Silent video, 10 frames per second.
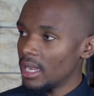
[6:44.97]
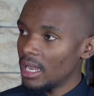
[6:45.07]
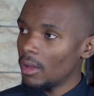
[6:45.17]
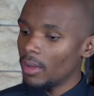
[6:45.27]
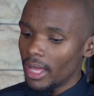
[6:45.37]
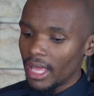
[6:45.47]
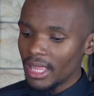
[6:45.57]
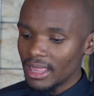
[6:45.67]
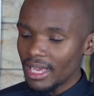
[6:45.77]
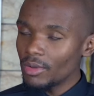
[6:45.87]
Now,
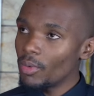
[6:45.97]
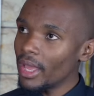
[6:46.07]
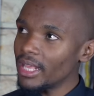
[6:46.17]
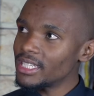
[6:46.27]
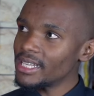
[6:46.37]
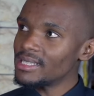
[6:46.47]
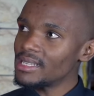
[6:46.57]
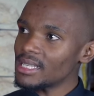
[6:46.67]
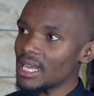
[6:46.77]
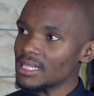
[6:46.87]
in that way,
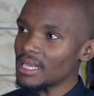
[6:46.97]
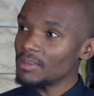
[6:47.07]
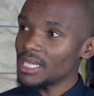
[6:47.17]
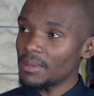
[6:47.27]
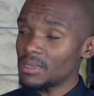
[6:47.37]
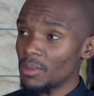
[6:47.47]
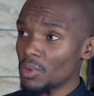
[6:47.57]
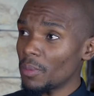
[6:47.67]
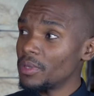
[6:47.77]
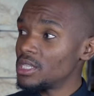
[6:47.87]
chances are sometimes the
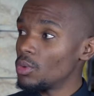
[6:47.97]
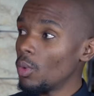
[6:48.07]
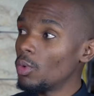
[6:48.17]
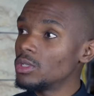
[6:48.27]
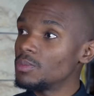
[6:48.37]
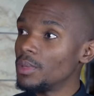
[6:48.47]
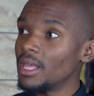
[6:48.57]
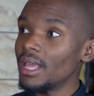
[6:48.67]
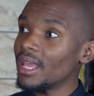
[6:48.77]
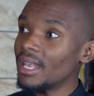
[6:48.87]
property won't
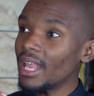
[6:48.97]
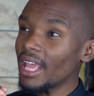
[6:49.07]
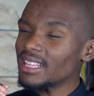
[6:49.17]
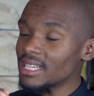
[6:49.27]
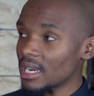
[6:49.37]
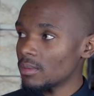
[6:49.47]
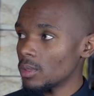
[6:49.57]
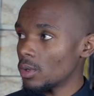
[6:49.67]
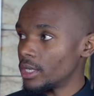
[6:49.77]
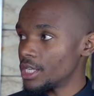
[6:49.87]
be in a
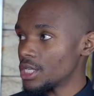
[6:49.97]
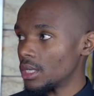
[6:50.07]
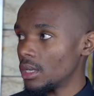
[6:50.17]
terrible condition.